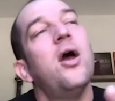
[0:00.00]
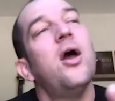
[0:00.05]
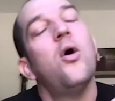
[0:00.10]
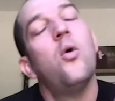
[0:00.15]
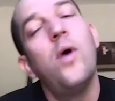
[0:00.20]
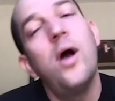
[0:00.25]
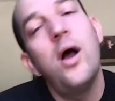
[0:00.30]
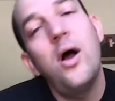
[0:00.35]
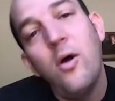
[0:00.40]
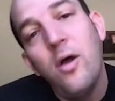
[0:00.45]

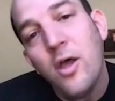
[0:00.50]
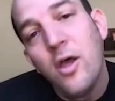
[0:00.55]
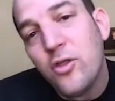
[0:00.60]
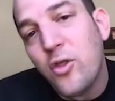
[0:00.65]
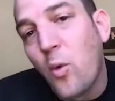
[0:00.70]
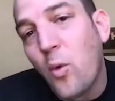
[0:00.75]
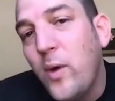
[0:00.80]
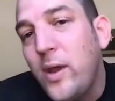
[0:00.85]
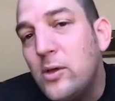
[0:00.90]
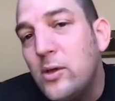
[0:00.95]
Well,
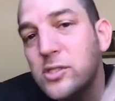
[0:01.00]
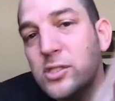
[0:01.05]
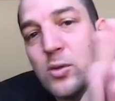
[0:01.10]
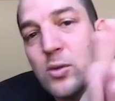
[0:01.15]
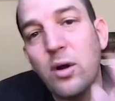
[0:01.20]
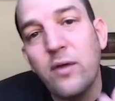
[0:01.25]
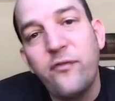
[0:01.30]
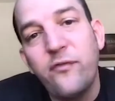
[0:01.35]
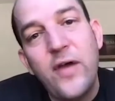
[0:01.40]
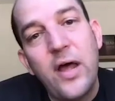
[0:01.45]
the wheels
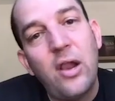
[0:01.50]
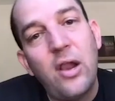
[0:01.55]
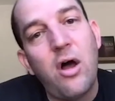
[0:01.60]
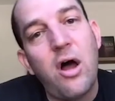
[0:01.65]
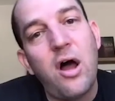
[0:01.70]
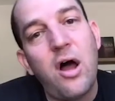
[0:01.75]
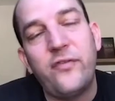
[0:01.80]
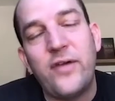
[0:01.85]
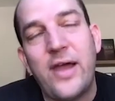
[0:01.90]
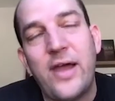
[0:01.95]
sort of fell
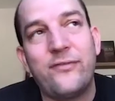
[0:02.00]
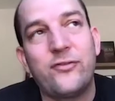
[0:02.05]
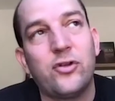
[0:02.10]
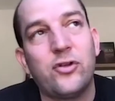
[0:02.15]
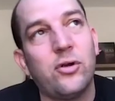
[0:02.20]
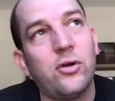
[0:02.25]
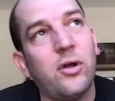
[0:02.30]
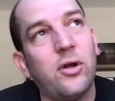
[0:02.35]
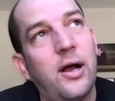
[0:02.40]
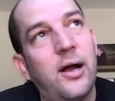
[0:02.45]
off
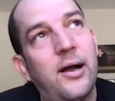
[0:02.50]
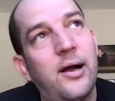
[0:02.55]
after